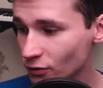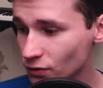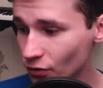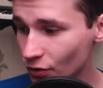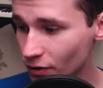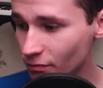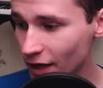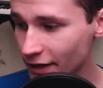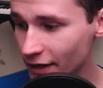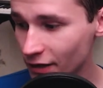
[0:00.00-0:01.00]
to earn
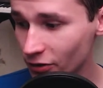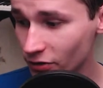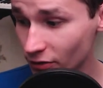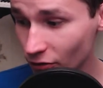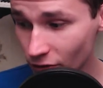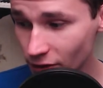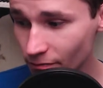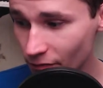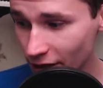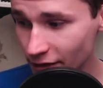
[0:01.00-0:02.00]
money. Uh, earning
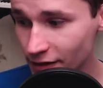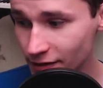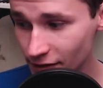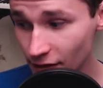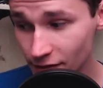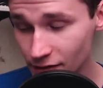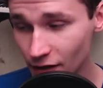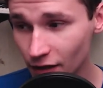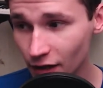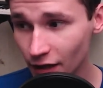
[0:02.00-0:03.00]
money is
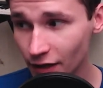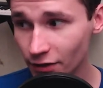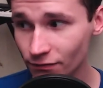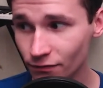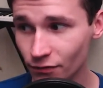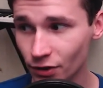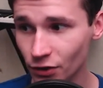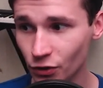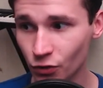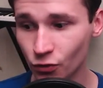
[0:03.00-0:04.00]
easy. If uh,
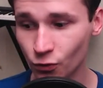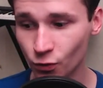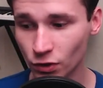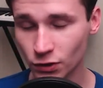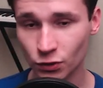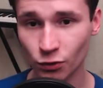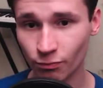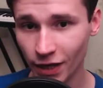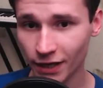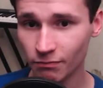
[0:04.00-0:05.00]
you want to
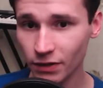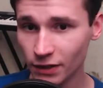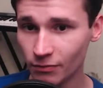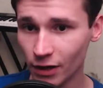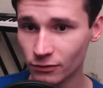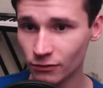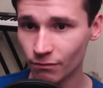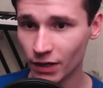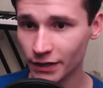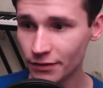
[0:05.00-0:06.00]
make big amount of
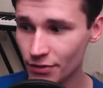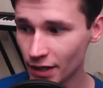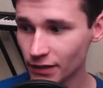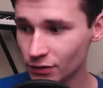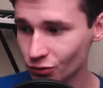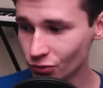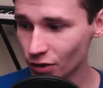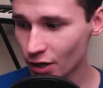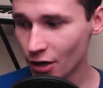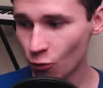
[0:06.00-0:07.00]
money, then do
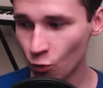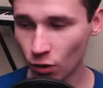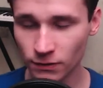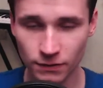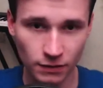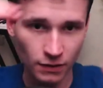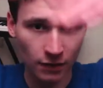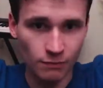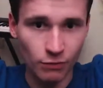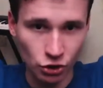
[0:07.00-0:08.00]
what
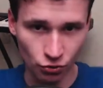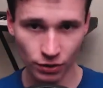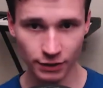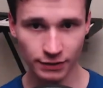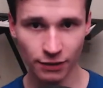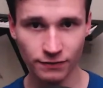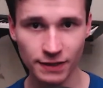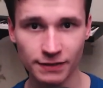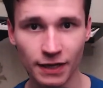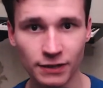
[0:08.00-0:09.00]
majority of
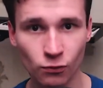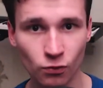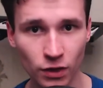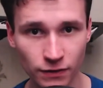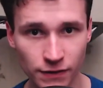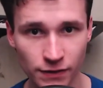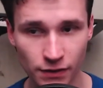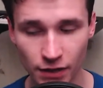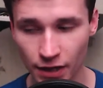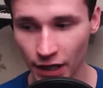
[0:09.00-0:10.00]
society wants.
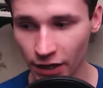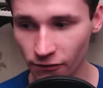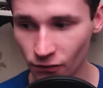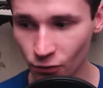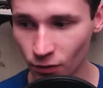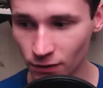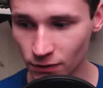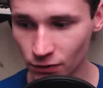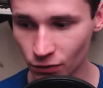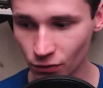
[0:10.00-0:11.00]
If you want
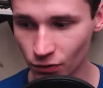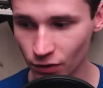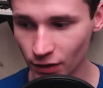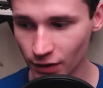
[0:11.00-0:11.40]
to